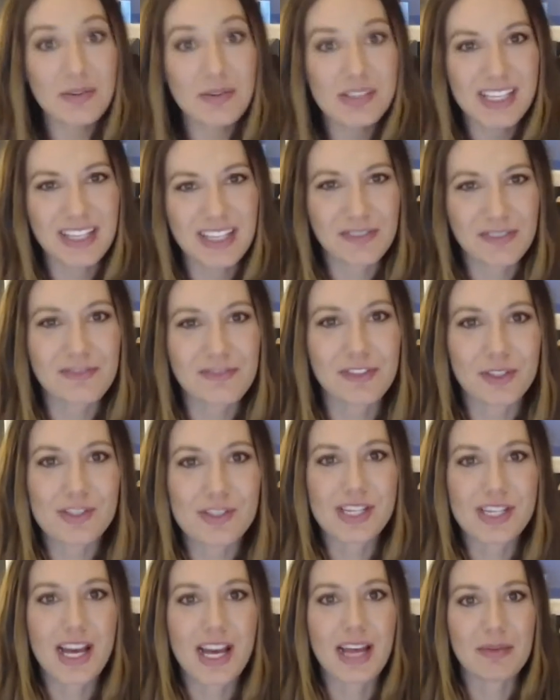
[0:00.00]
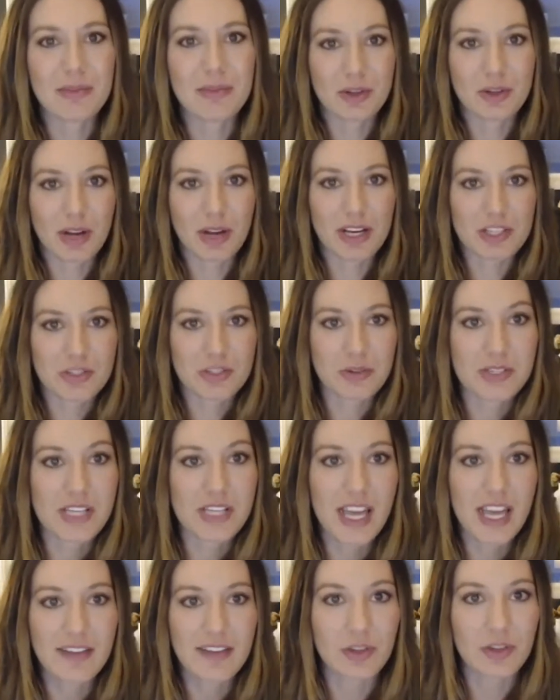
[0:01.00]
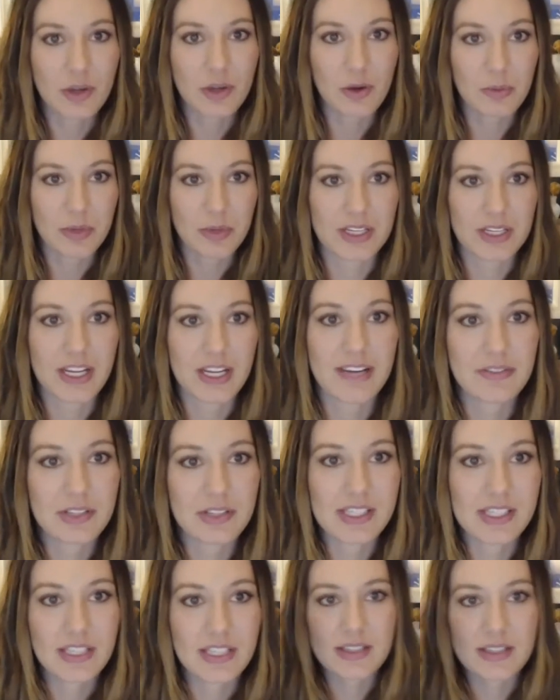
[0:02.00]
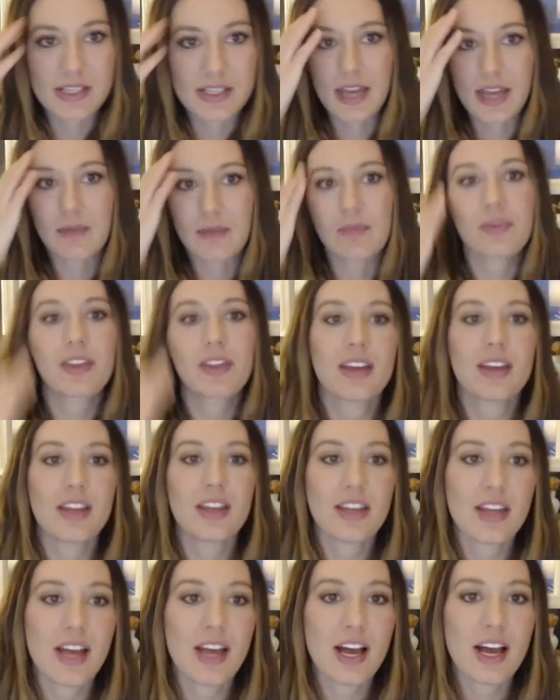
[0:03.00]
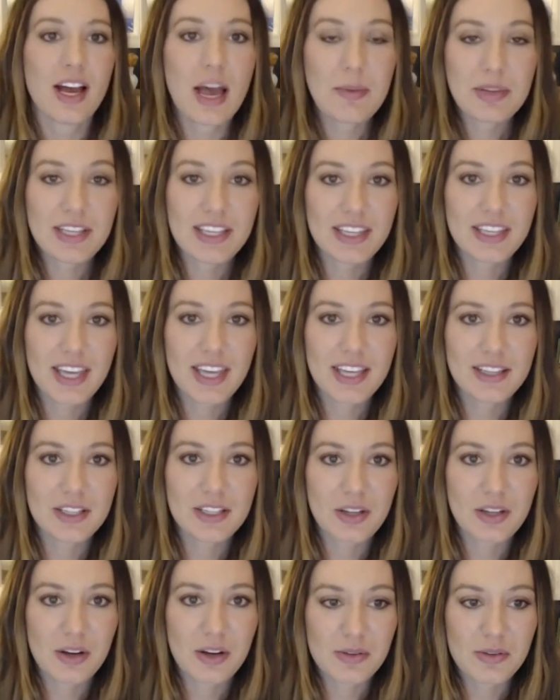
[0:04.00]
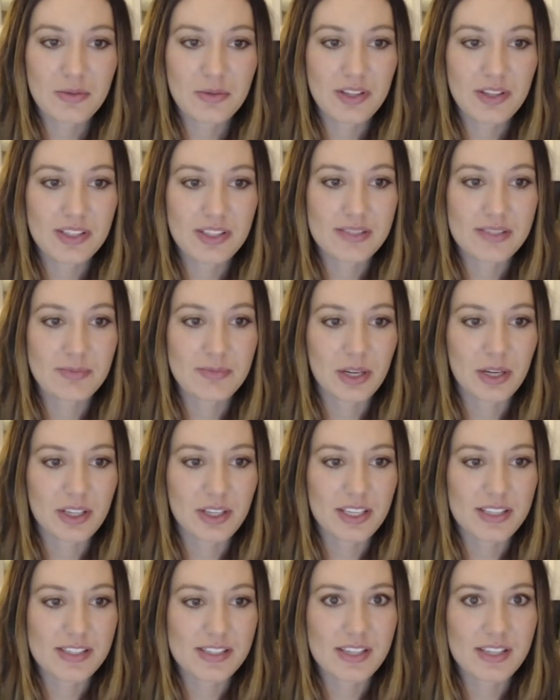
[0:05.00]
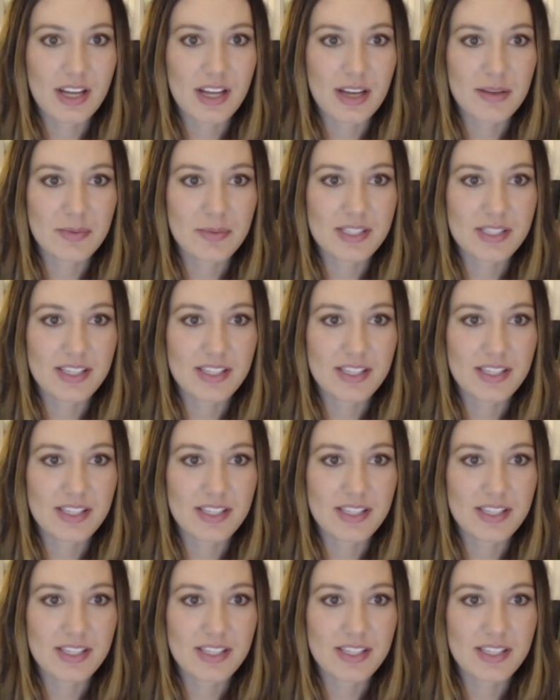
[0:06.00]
like the first time the garage door ever opened every single time. I'm going to let Caitlin go while this barking stops.